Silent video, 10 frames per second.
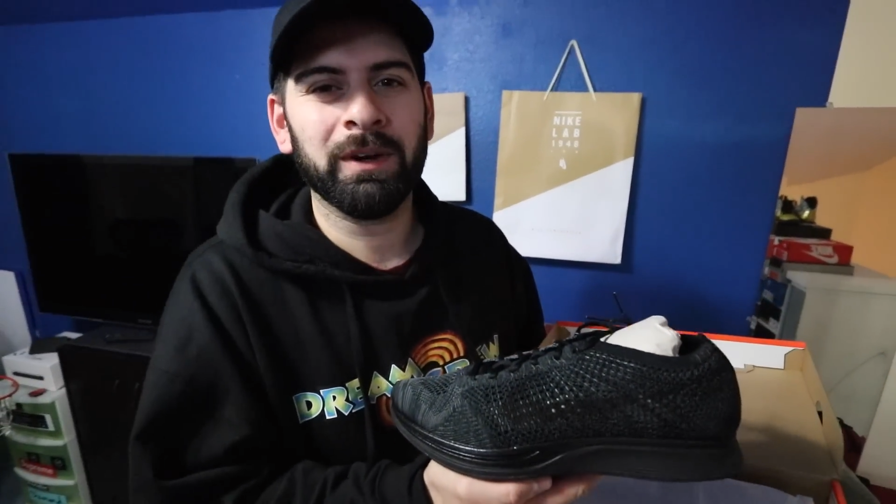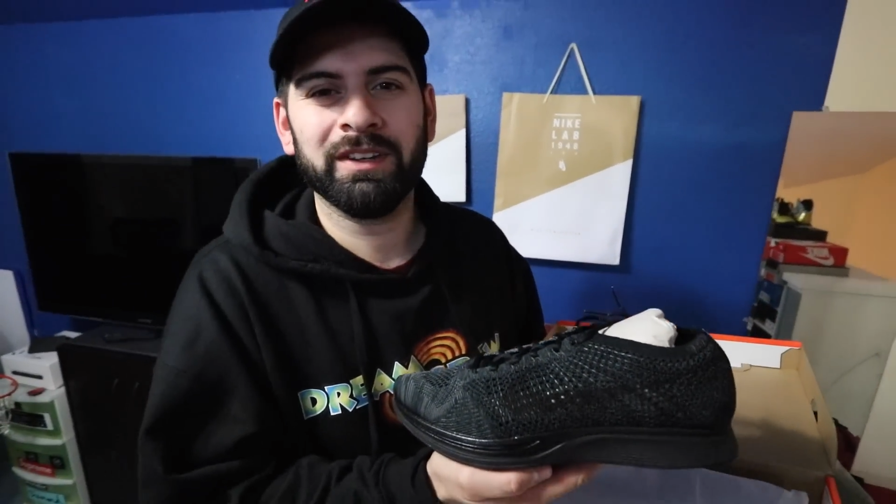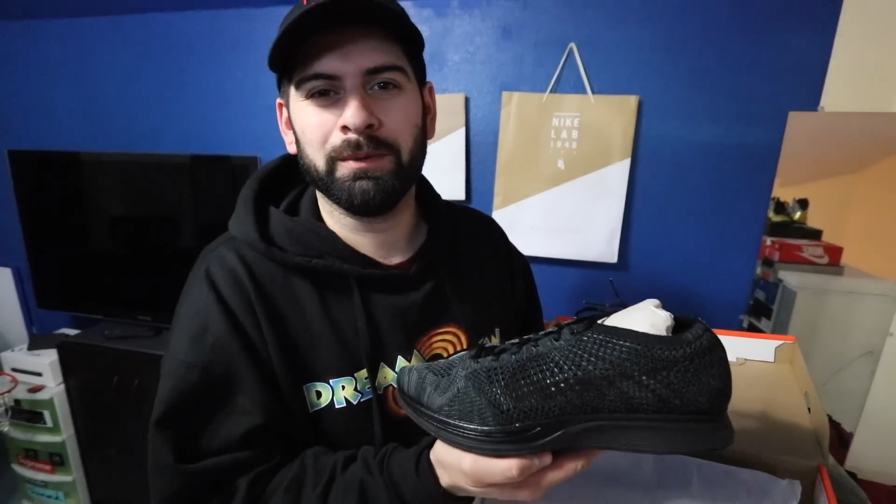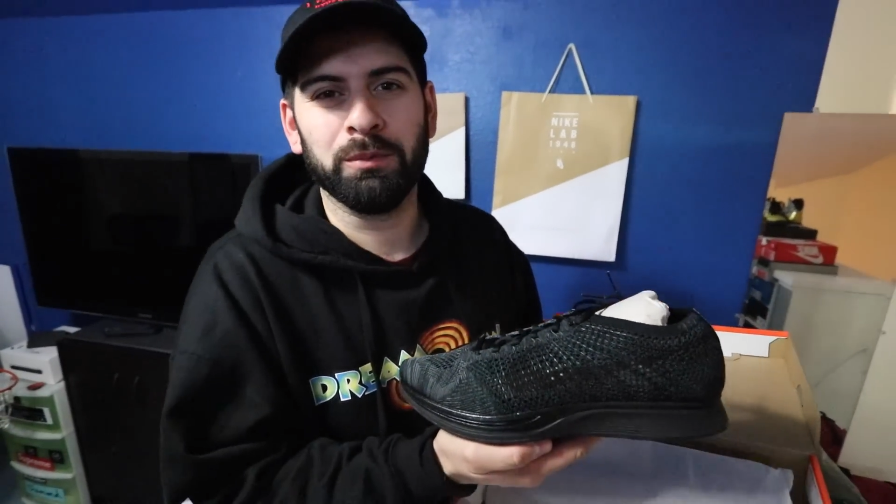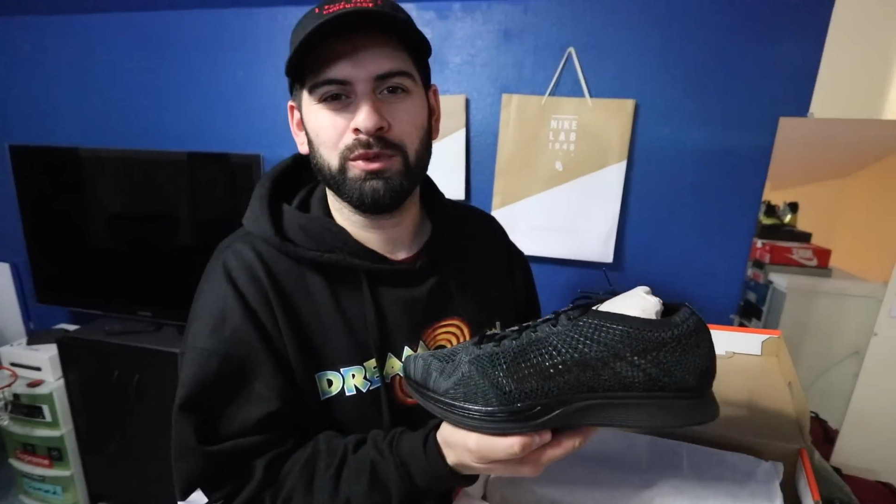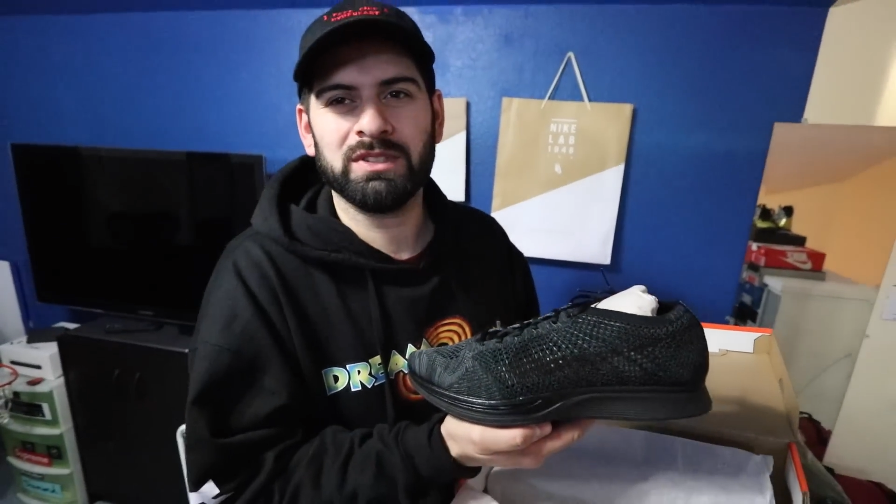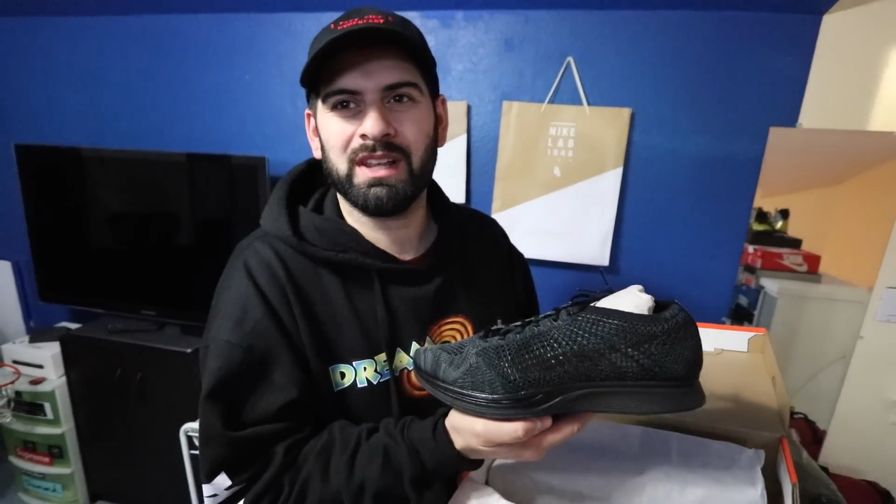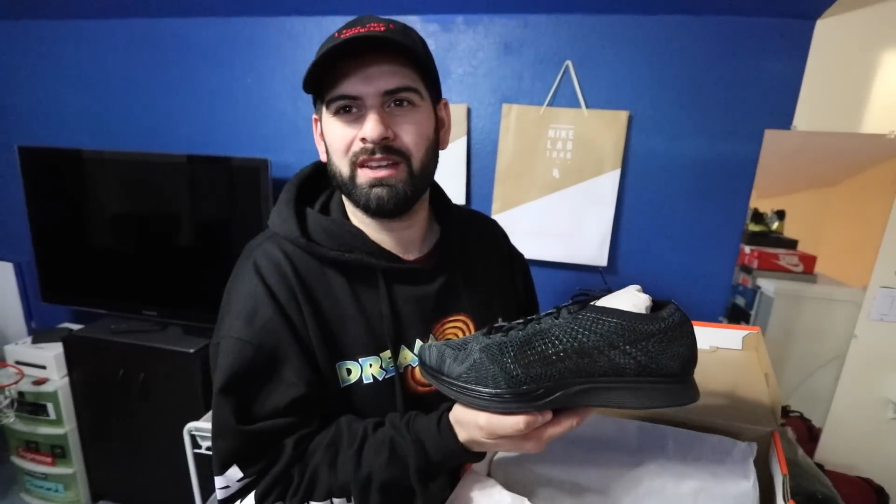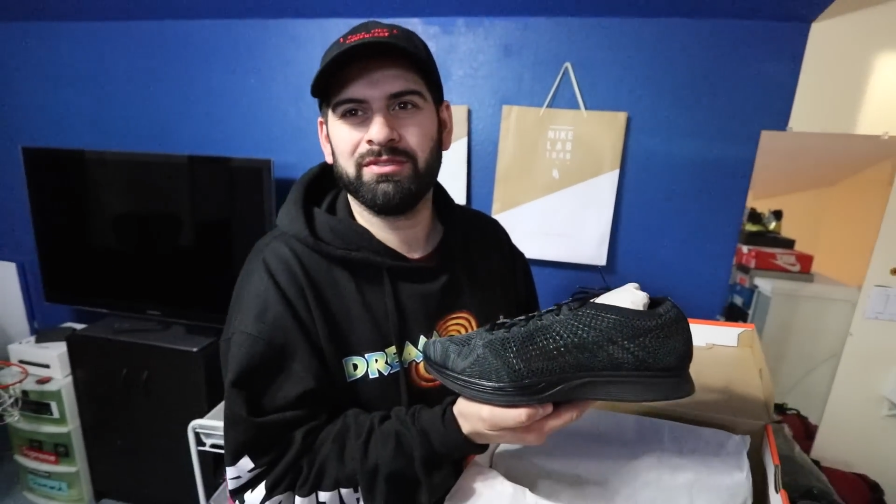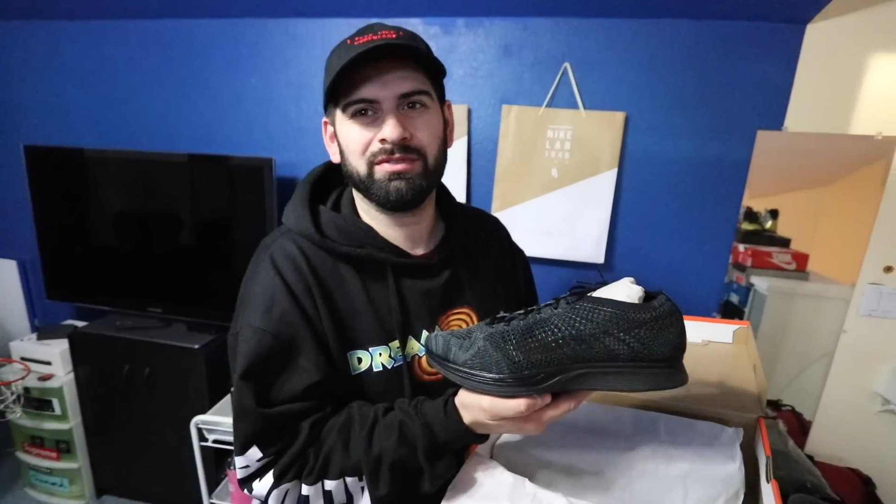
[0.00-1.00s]
part of the boost
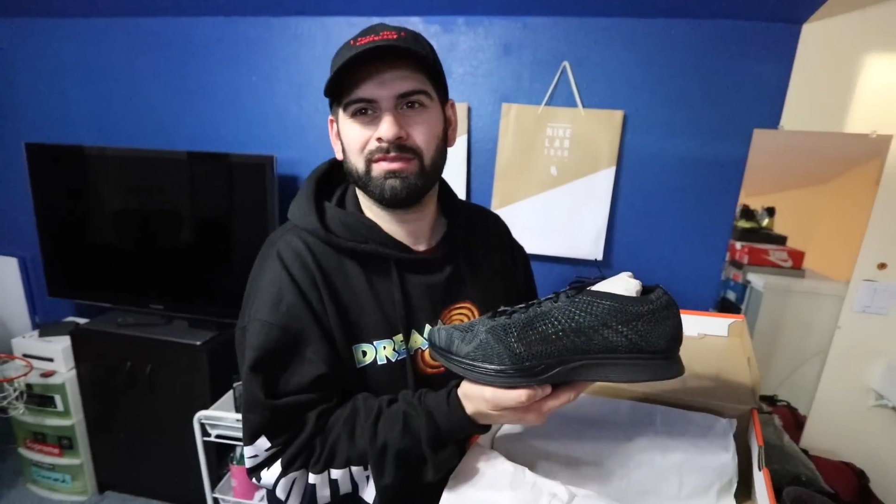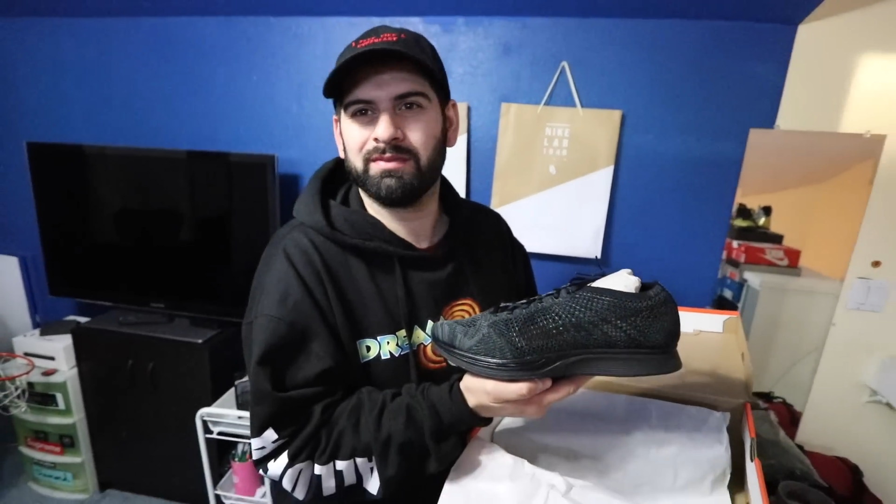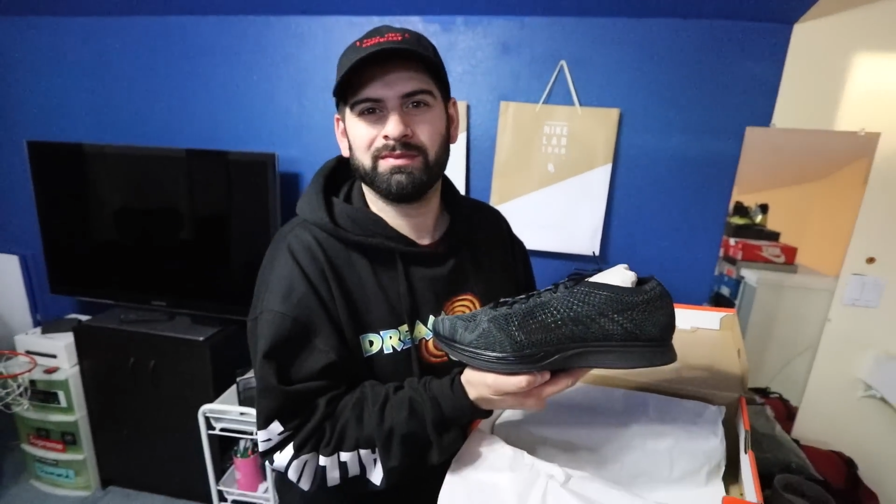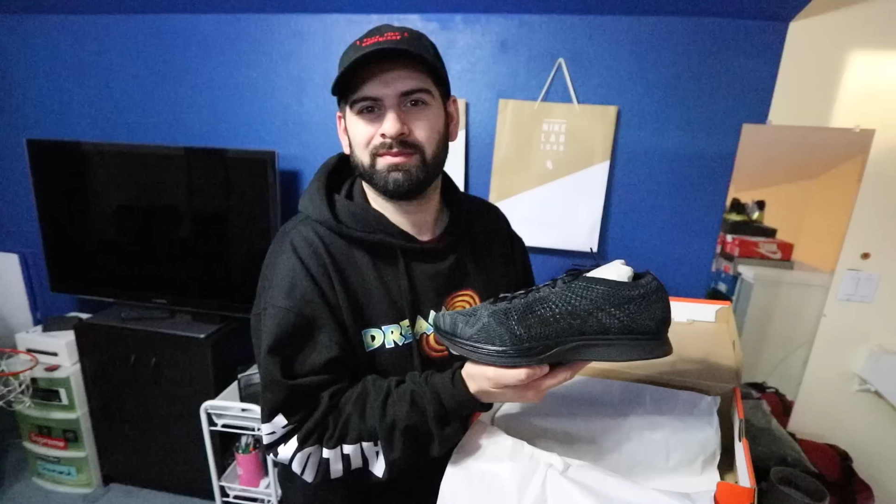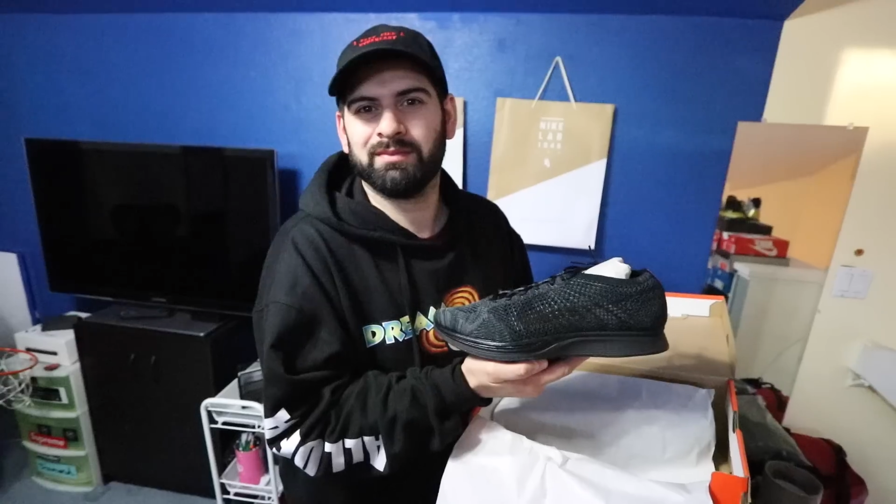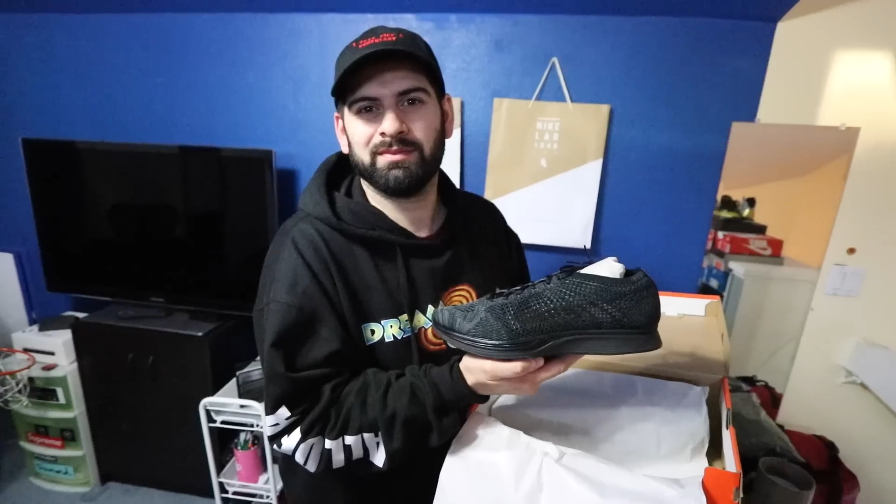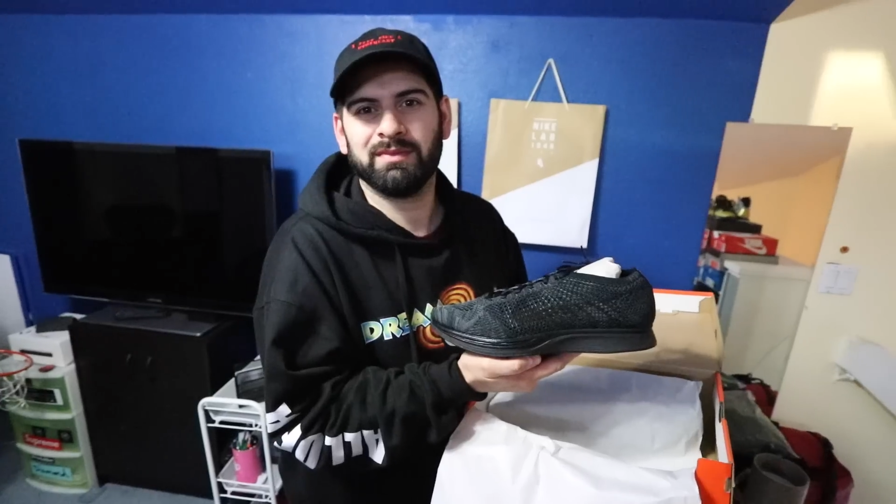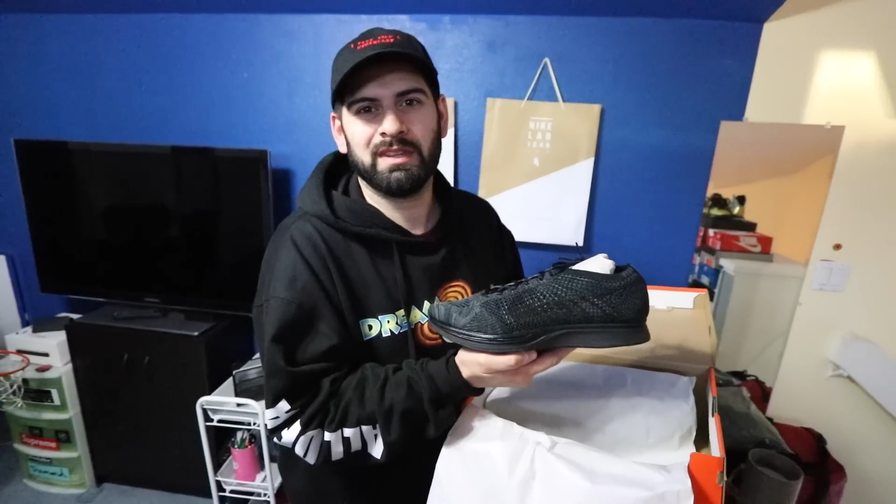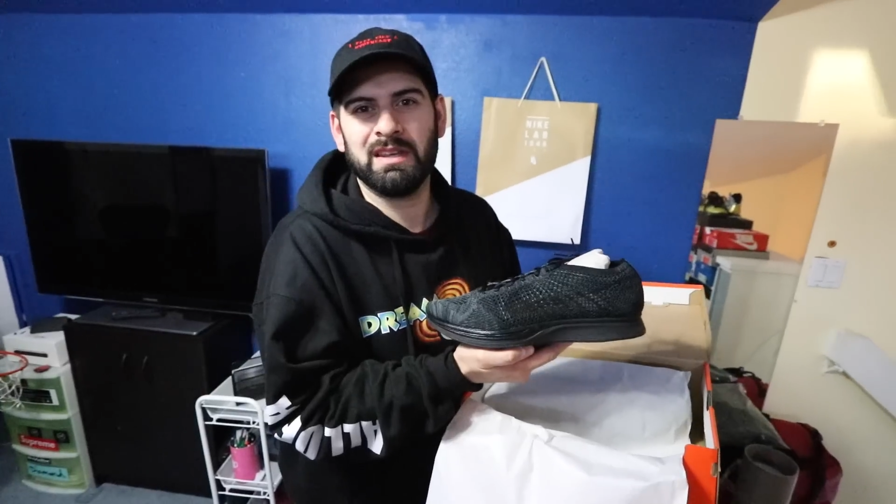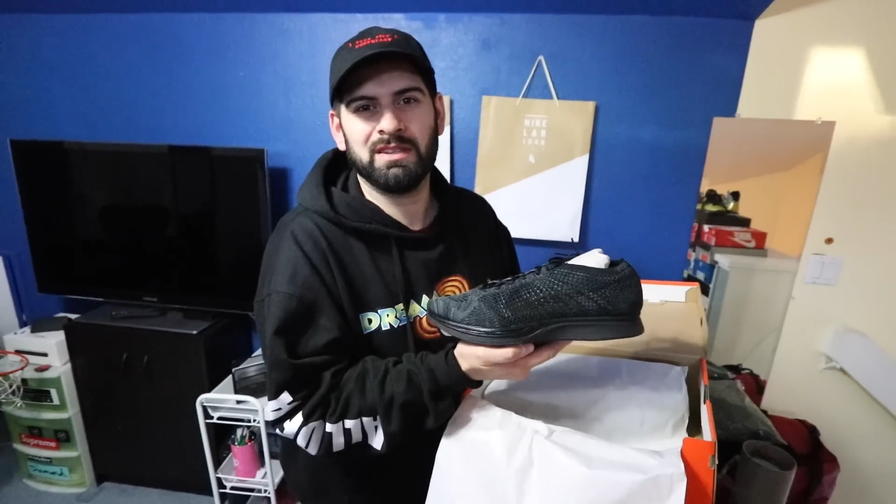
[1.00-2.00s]
life,
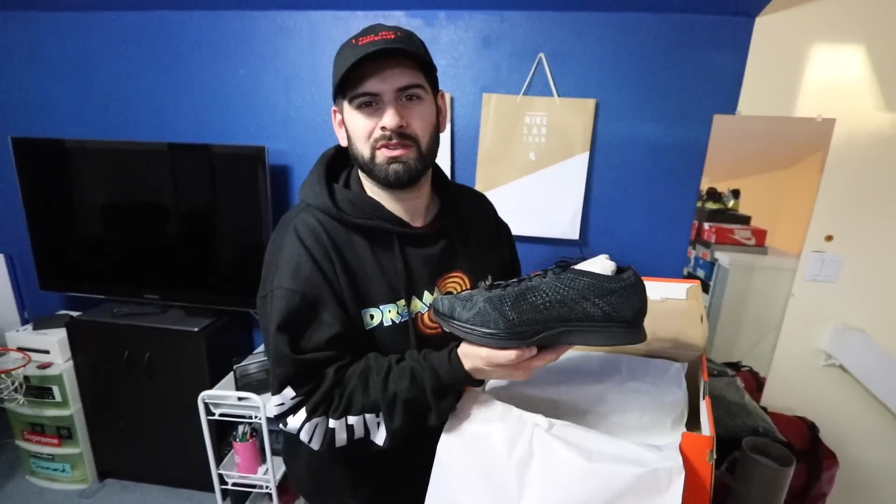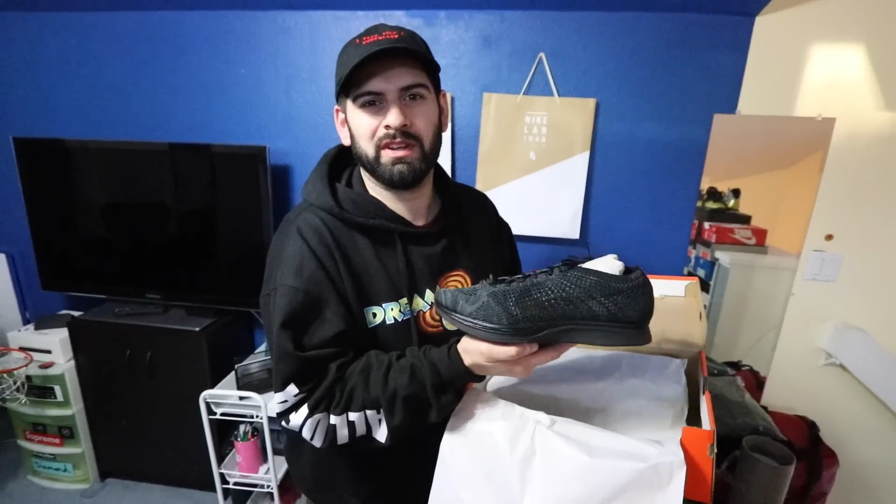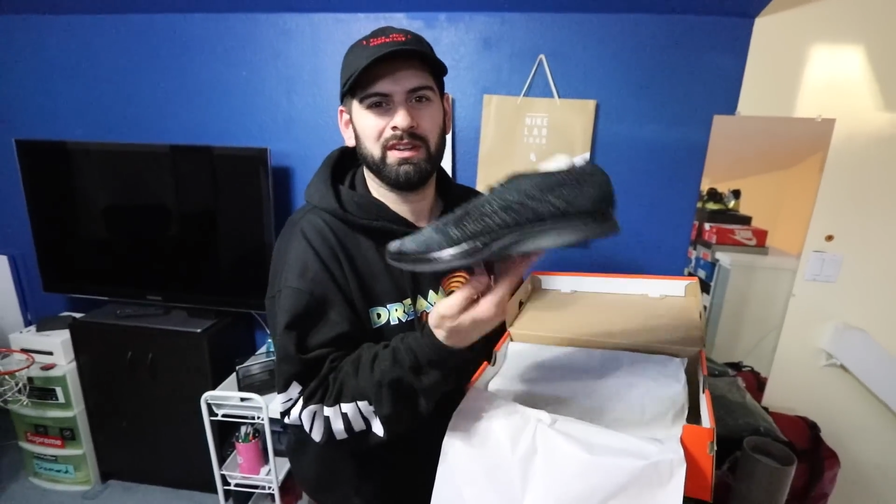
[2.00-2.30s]
these right